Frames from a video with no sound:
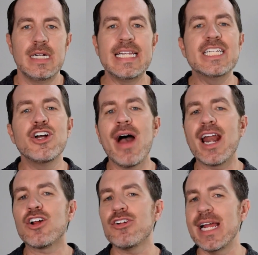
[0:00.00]
Need to know how
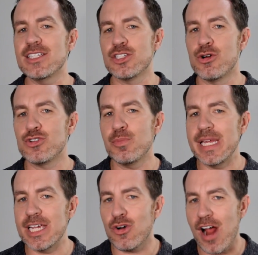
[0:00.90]
to create social
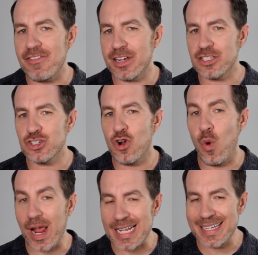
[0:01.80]
media graphics
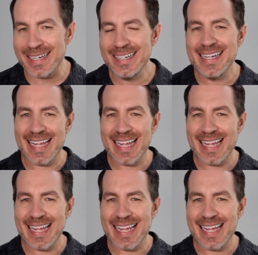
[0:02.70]
quickly?